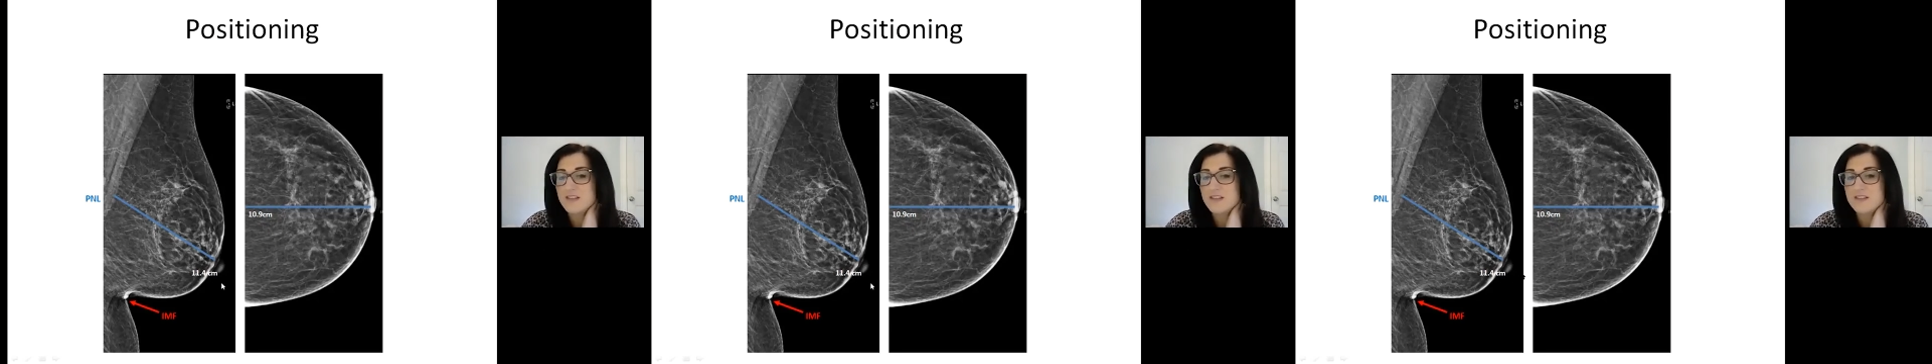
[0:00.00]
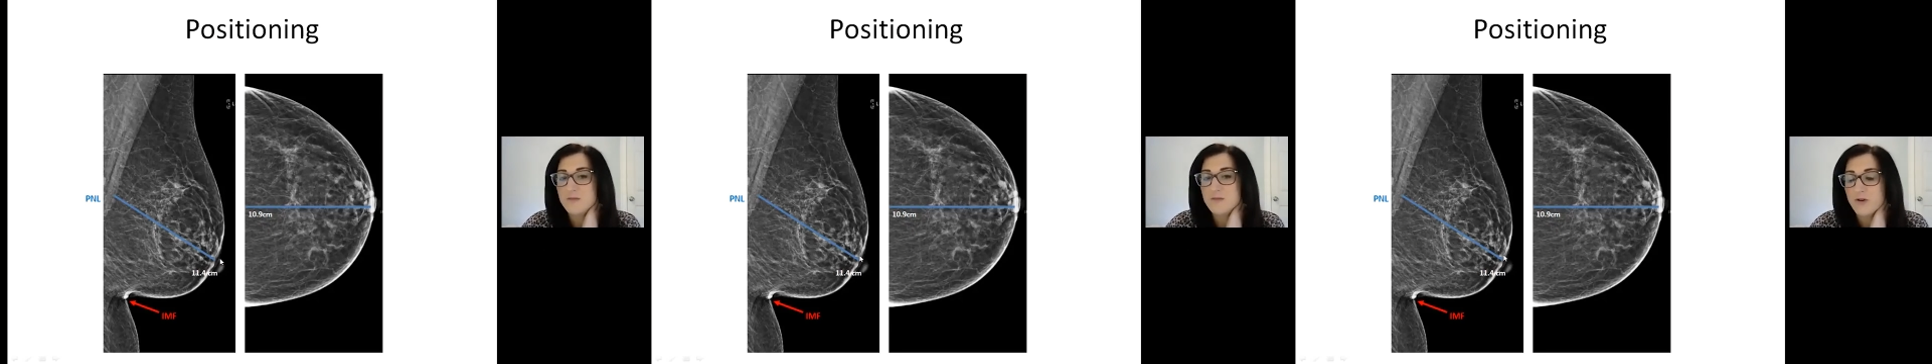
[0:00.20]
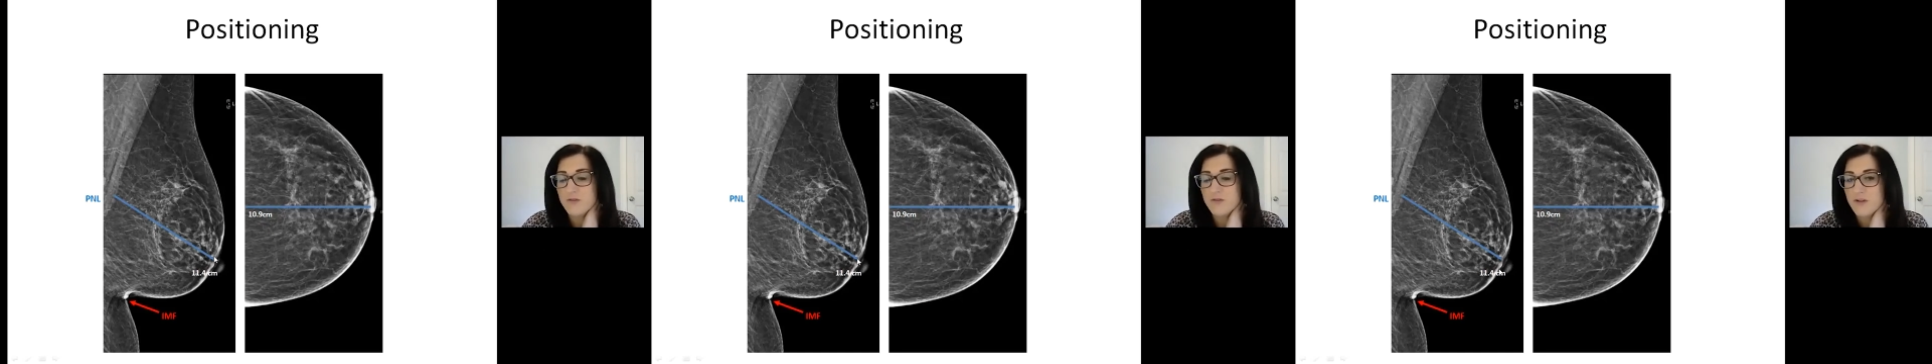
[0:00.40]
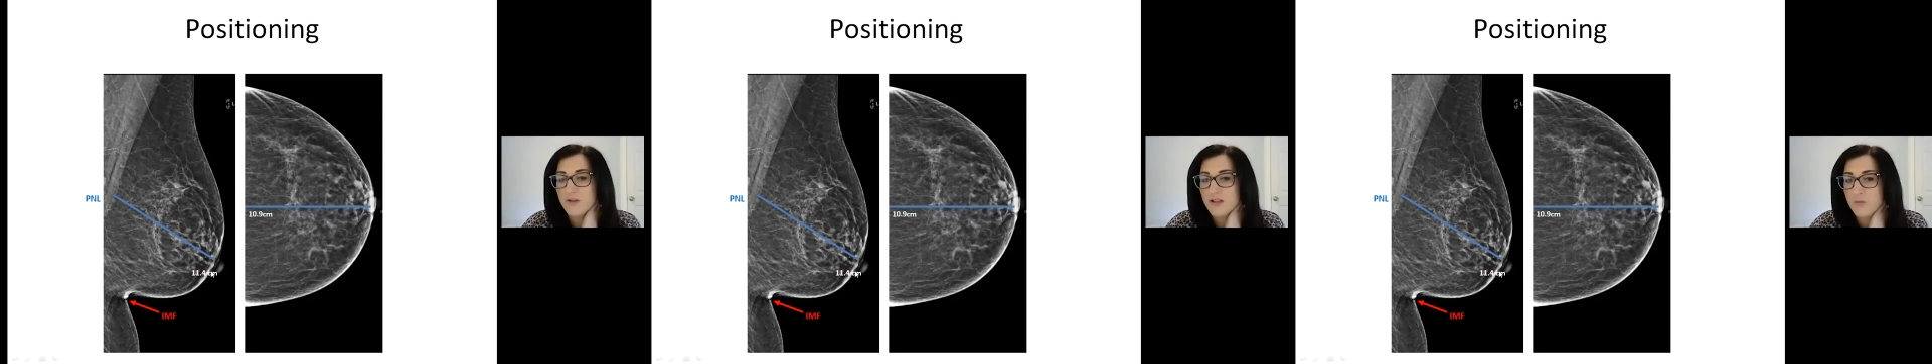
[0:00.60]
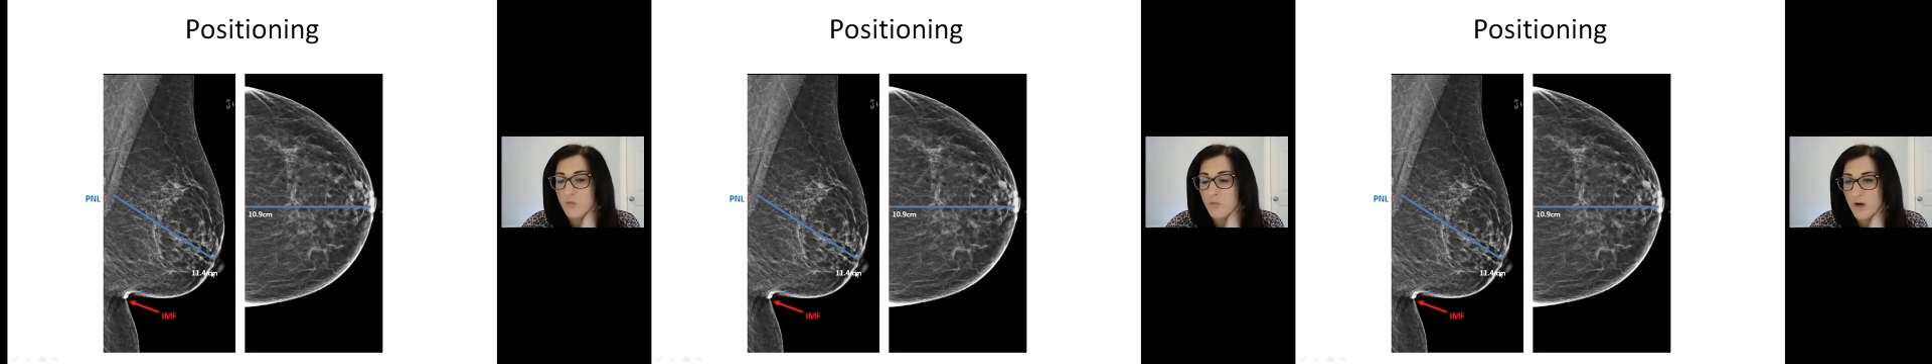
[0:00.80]
it's in profile
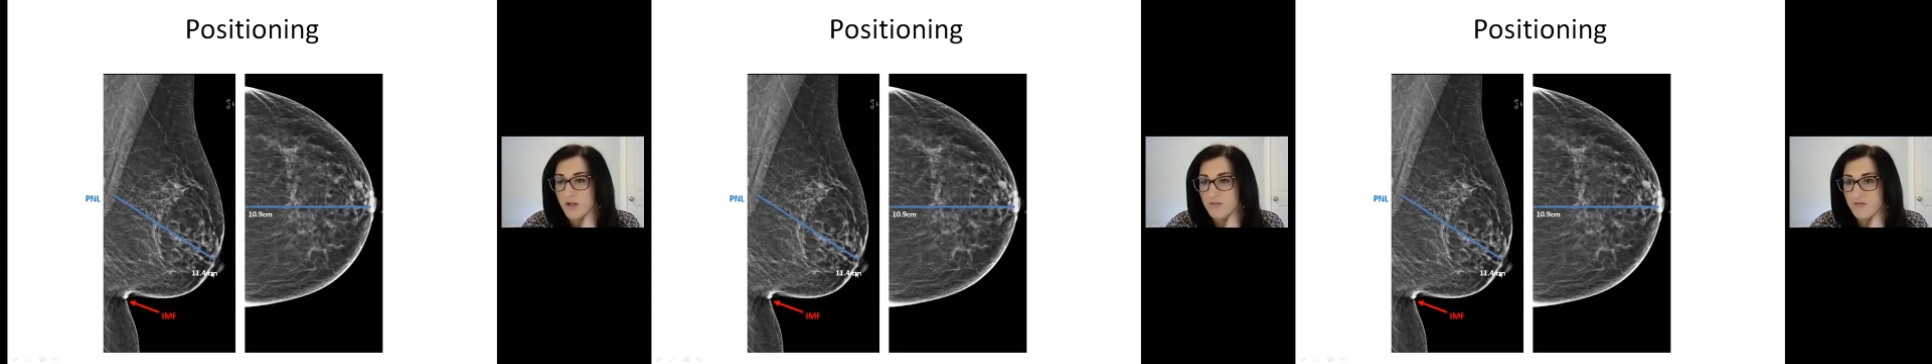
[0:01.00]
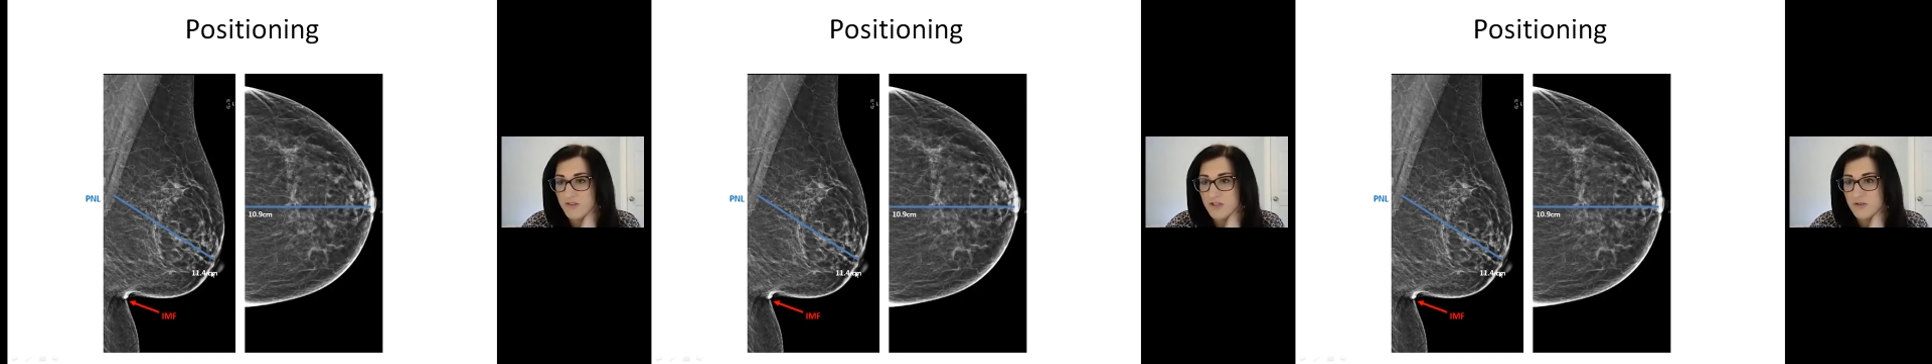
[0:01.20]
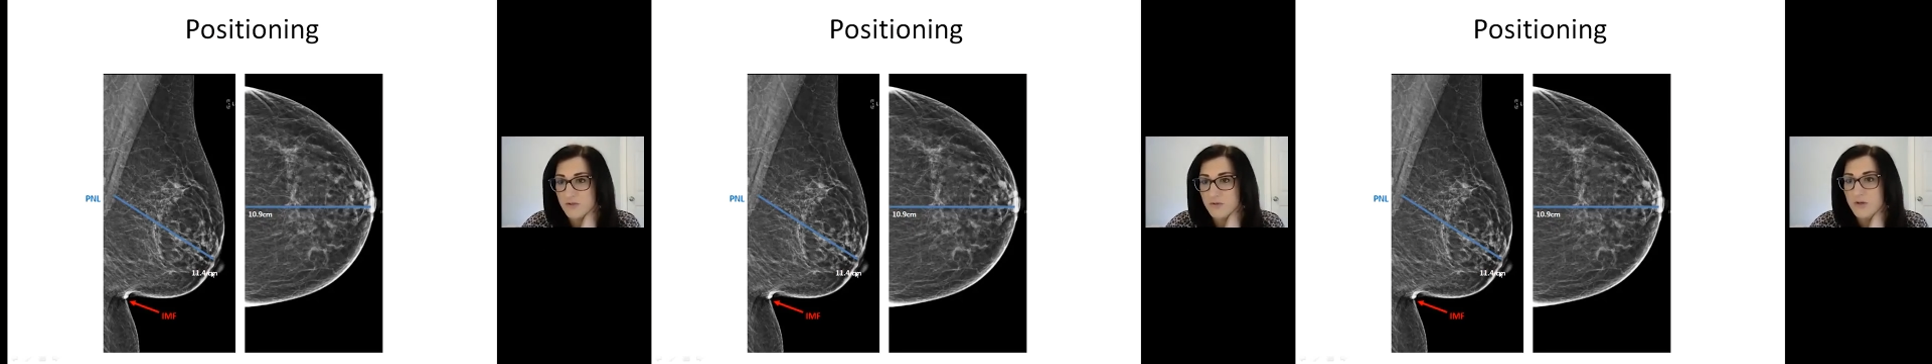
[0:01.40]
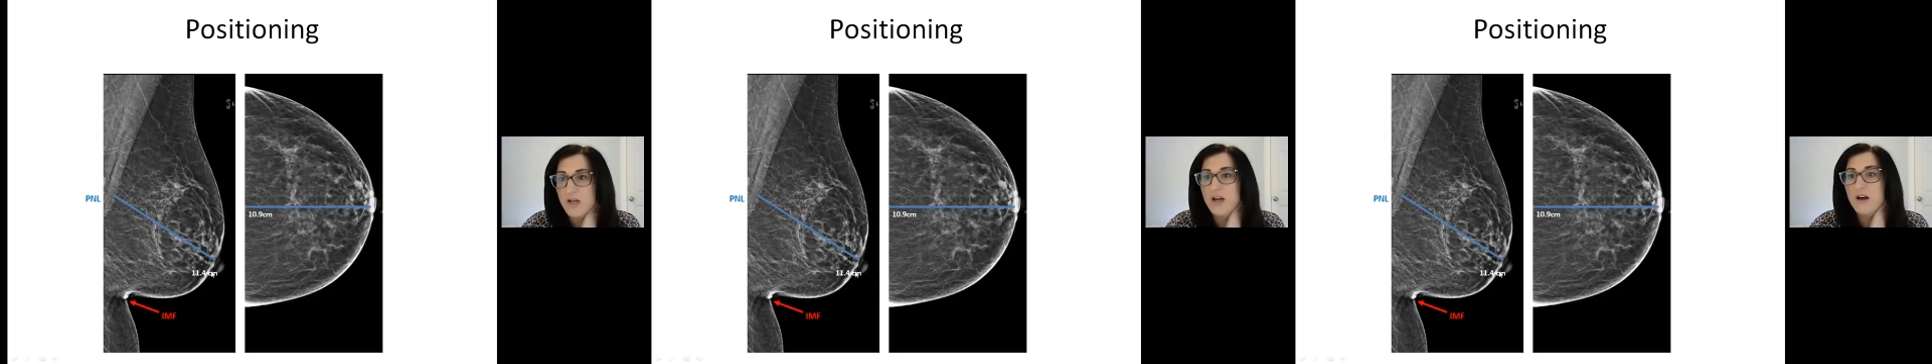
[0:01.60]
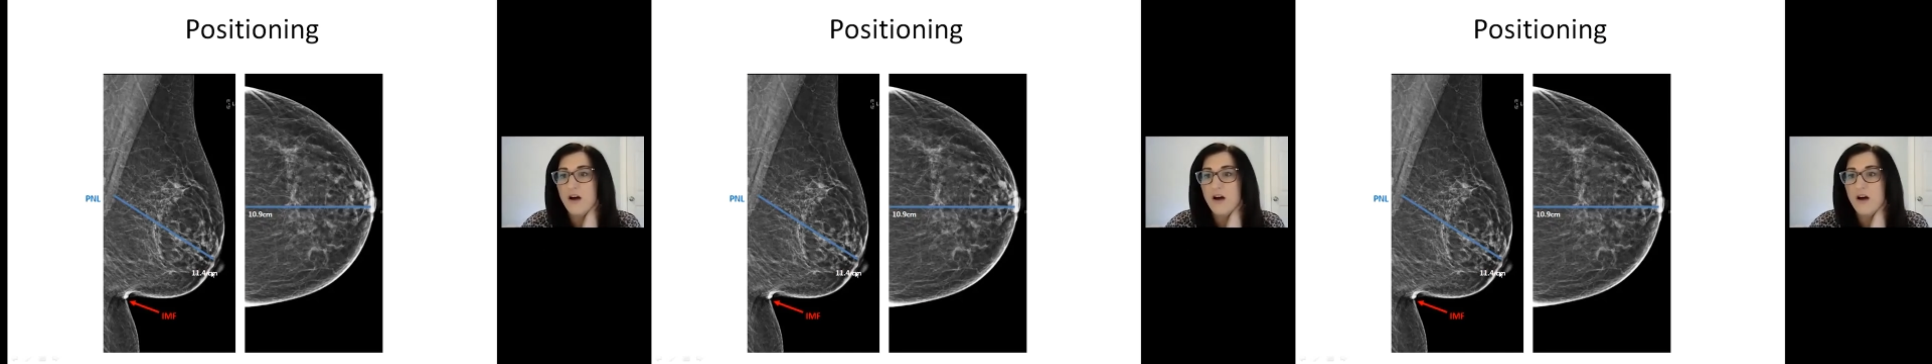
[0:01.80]
on one view